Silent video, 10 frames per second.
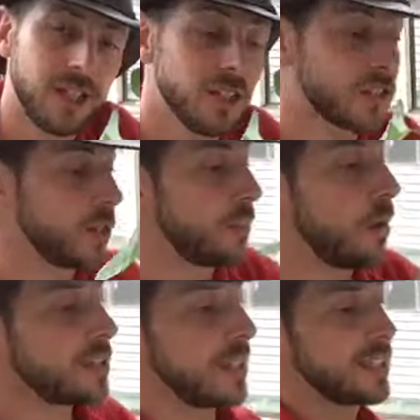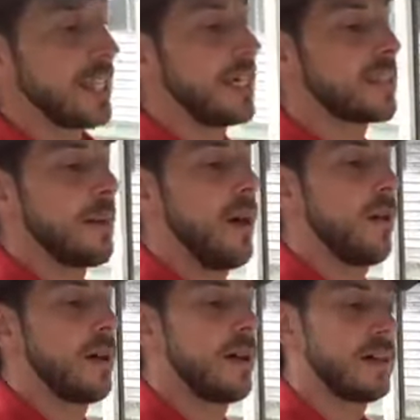So the process
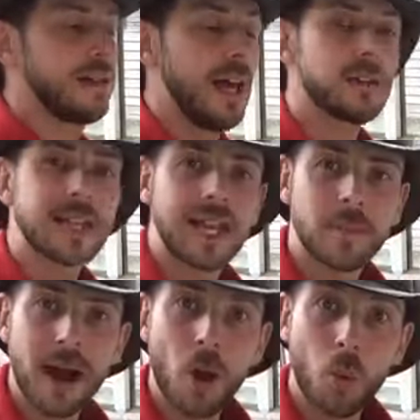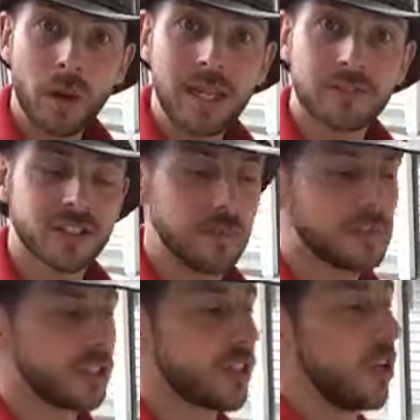that'll take about a week for them
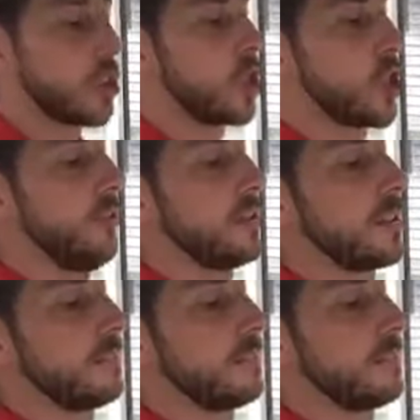to start to shoot,